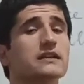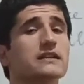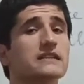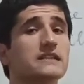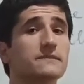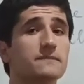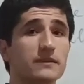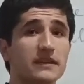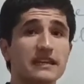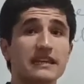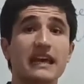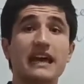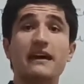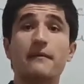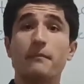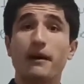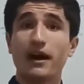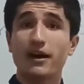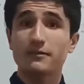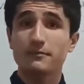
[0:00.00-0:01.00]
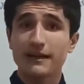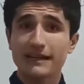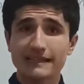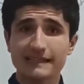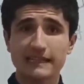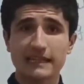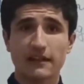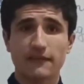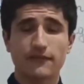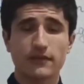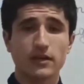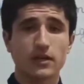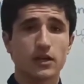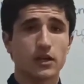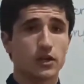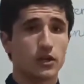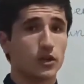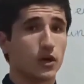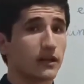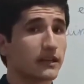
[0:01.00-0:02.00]
speaking about myself,
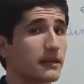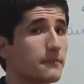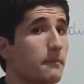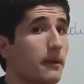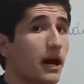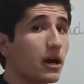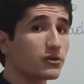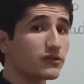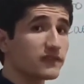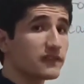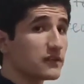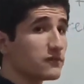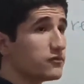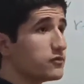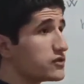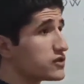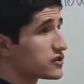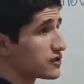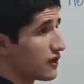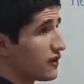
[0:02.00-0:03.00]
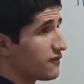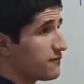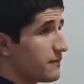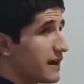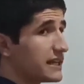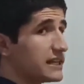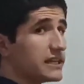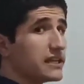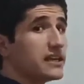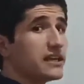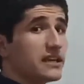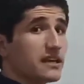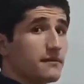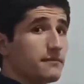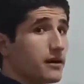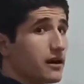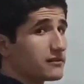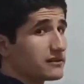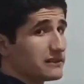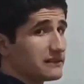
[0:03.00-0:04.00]
not about the future of money,
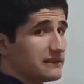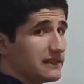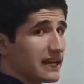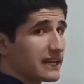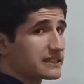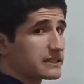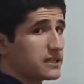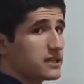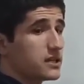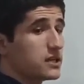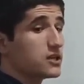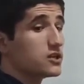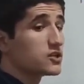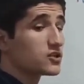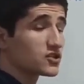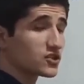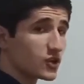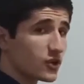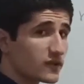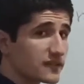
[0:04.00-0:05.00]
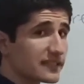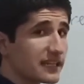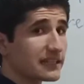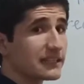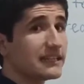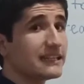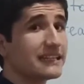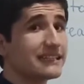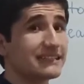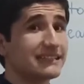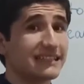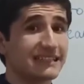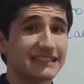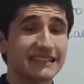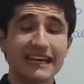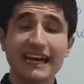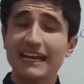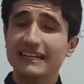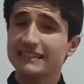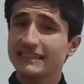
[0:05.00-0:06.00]
about the text, so that the
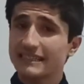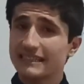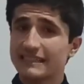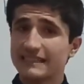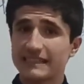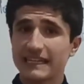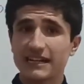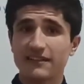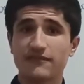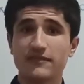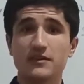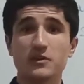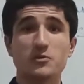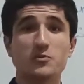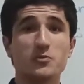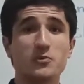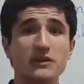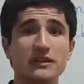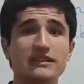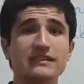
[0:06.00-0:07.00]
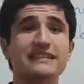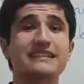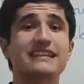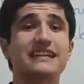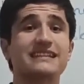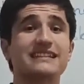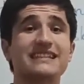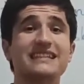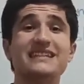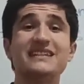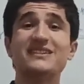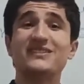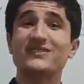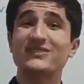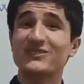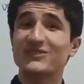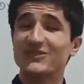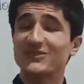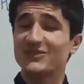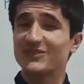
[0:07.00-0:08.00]
text itself will just
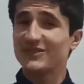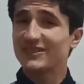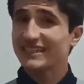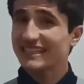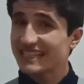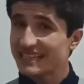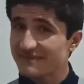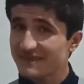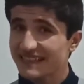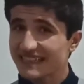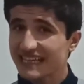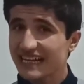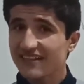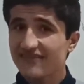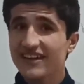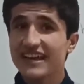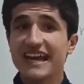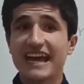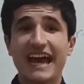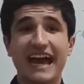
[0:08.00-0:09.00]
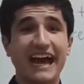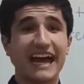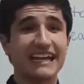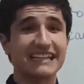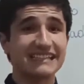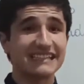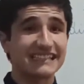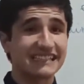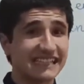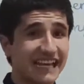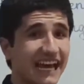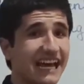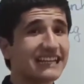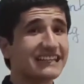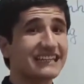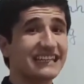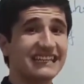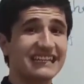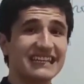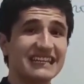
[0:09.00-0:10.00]
introduce himself, and then
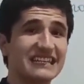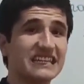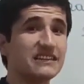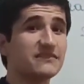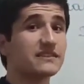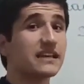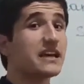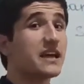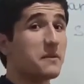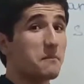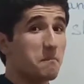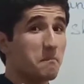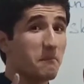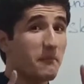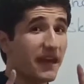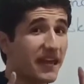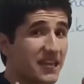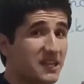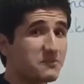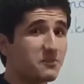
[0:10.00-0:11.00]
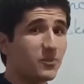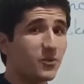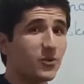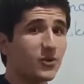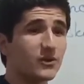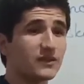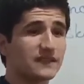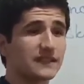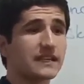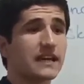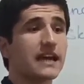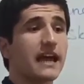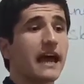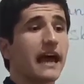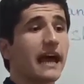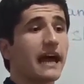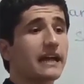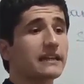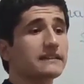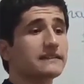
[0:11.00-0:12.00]
he gives main points.
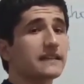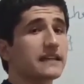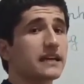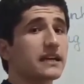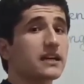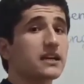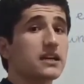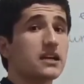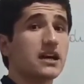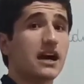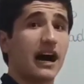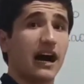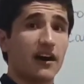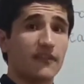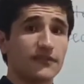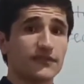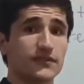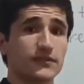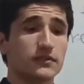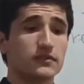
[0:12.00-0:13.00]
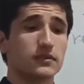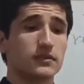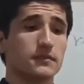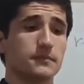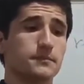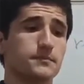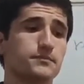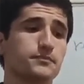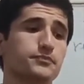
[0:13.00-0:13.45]
And after